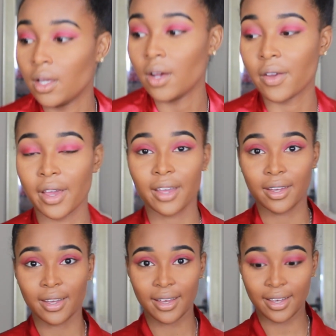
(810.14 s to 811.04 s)

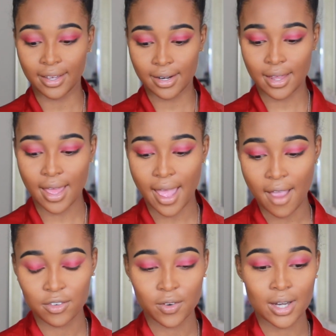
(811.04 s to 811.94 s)
Okay, and
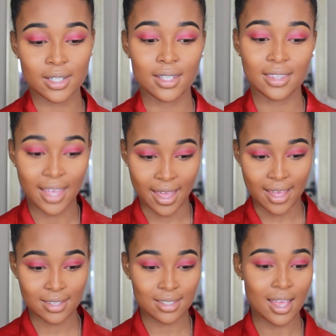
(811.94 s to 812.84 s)
after I did
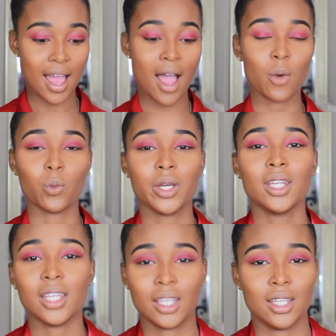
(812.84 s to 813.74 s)
that, I
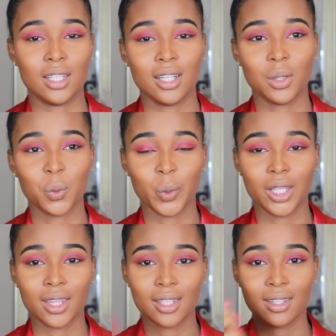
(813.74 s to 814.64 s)
went in
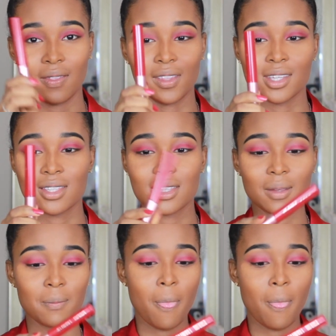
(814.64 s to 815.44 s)
with this